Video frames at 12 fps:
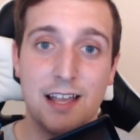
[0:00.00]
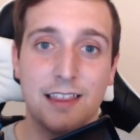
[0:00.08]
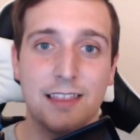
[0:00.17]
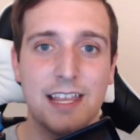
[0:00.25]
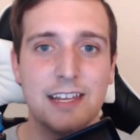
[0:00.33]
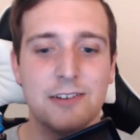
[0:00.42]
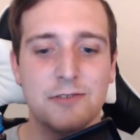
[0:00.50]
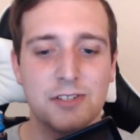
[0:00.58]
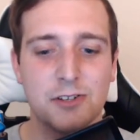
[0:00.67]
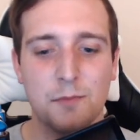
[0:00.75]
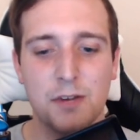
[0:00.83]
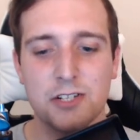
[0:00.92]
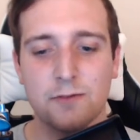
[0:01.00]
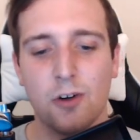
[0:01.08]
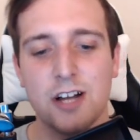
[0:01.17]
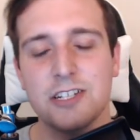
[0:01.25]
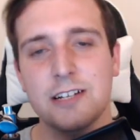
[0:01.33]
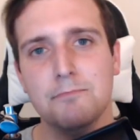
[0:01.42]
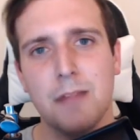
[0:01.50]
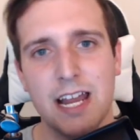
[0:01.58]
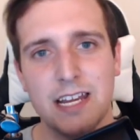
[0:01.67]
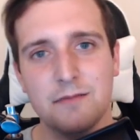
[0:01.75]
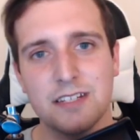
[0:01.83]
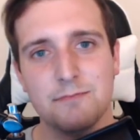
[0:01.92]
Thank you so much for watching. My
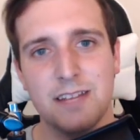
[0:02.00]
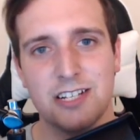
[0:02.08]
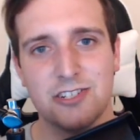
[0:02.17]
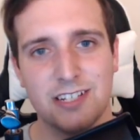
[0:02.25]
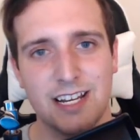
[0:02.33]
name is Mitch